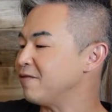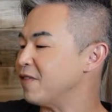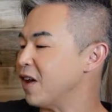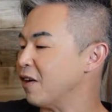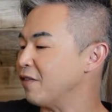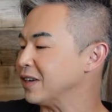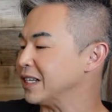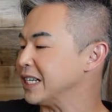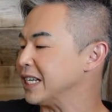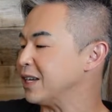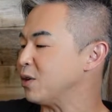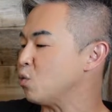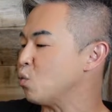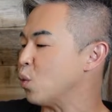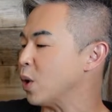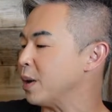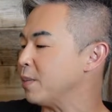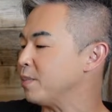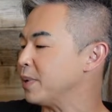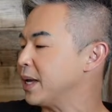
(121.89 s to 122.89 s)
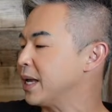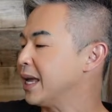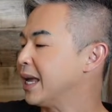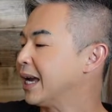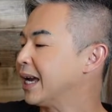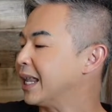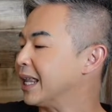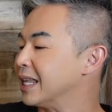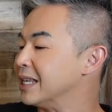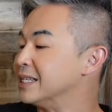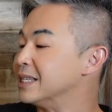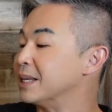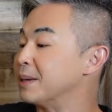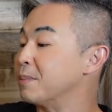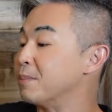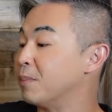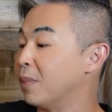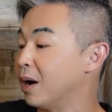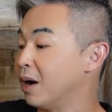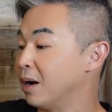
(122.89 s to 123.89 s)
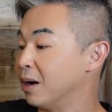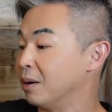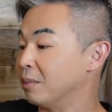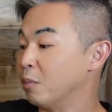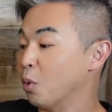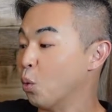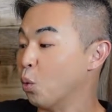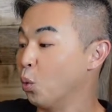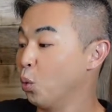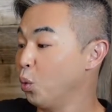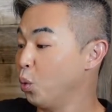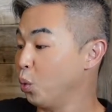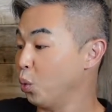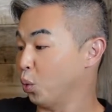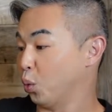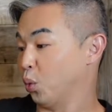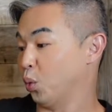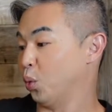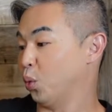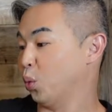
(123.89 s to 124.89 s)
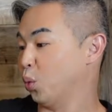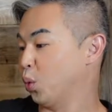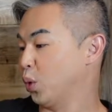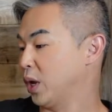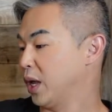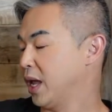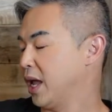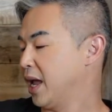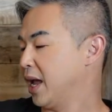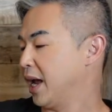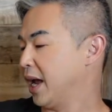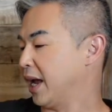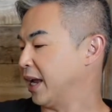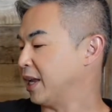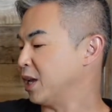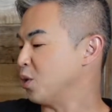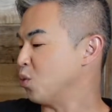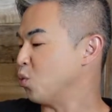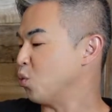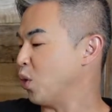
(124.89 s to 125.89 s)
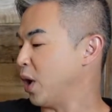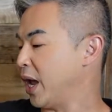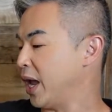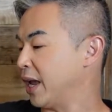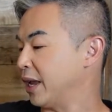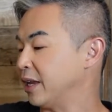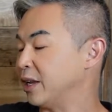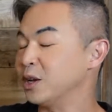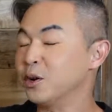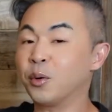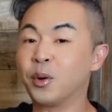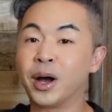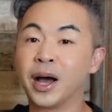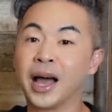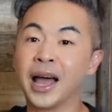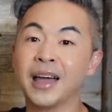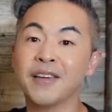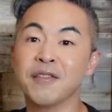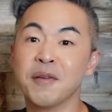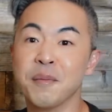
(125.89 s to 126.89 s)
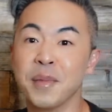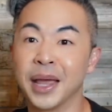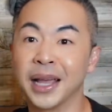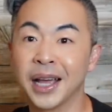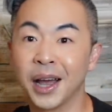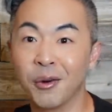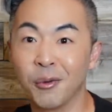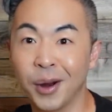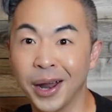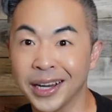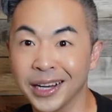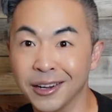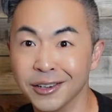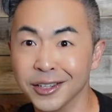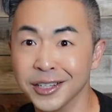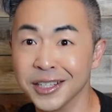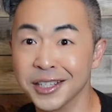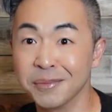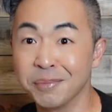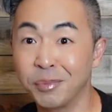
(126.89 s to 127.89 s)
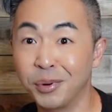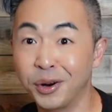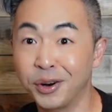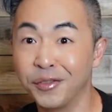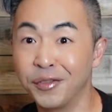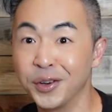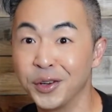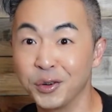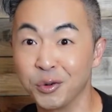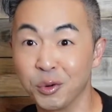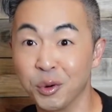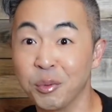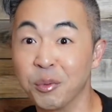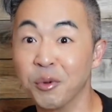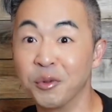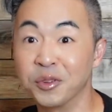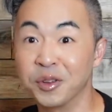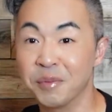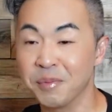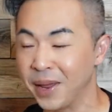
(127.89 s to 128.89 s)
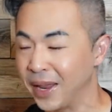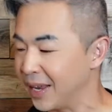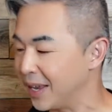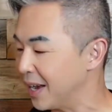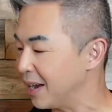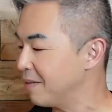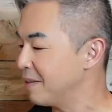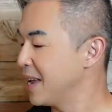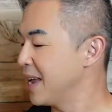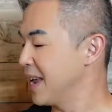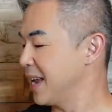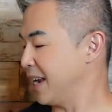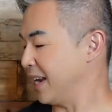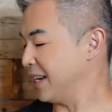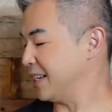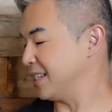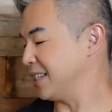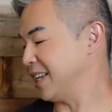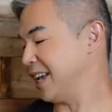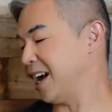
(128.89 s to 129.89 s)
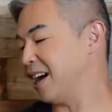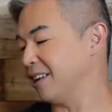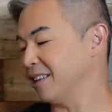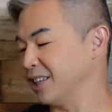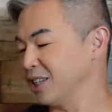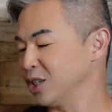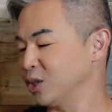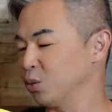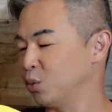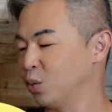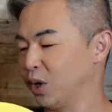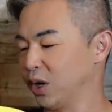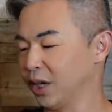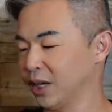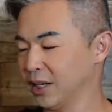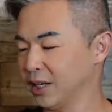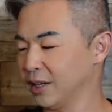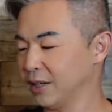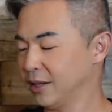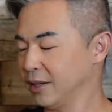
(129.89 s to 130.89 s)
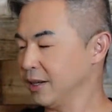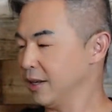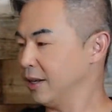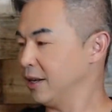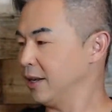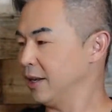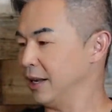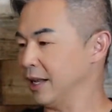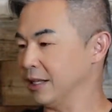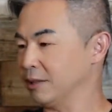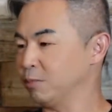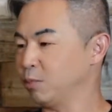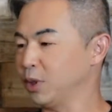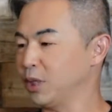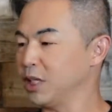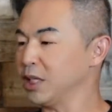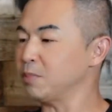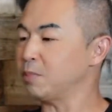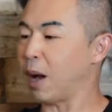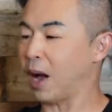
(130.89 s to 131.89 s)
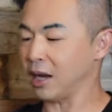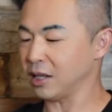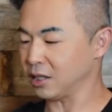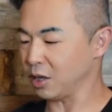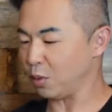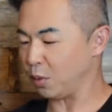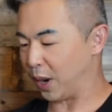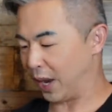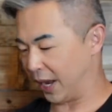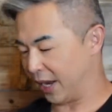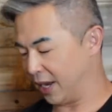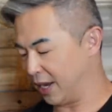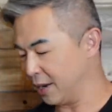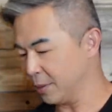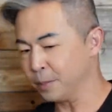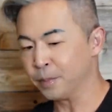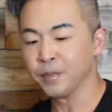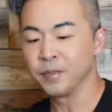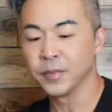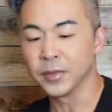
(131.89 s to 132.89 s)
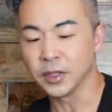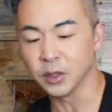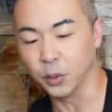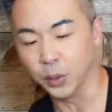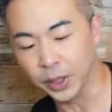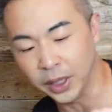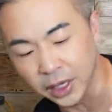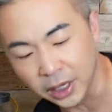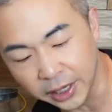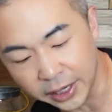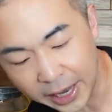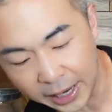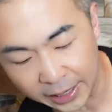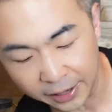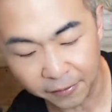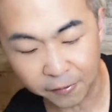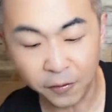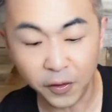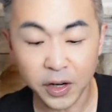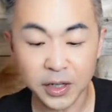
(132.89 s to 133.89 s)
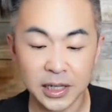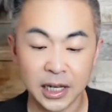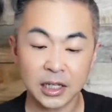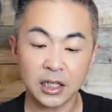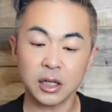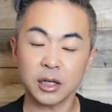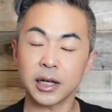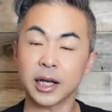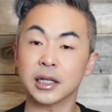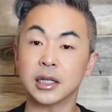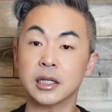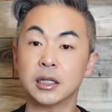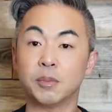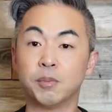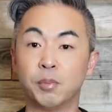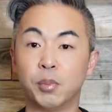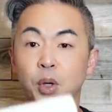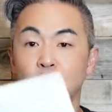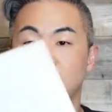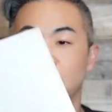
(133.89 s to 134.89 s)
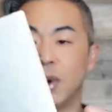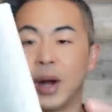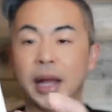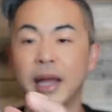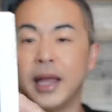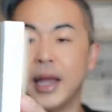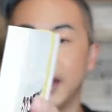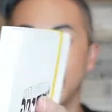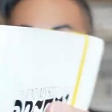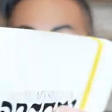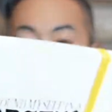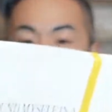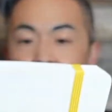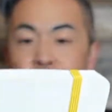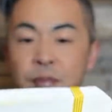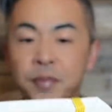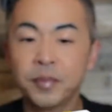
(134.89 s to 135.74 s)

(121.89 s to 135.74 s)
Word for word: velvety whip cleansing balm. Ooh, I can wait. You know what? I have a makeup right now. This is perfect to remove the makeup and see how this works. Let's put this box away so we can look at it. First, let's look at this book right here.